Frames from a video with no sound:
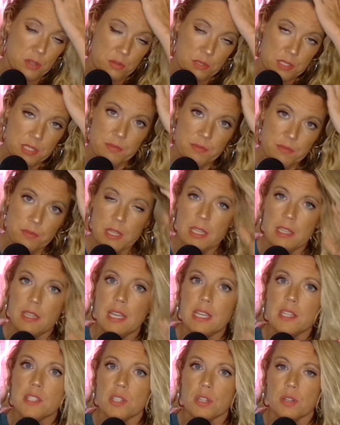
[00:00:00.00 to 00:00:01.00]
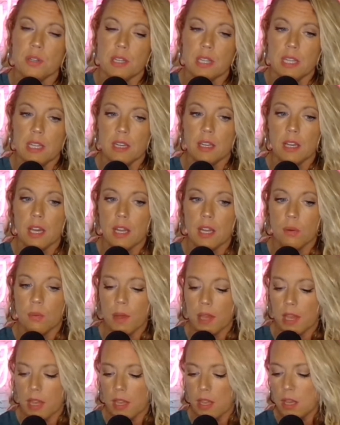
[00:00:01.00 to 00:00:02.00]
different in nature in a
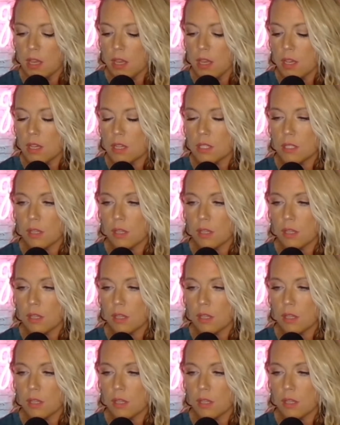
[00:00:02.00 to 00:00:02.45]
kind of way.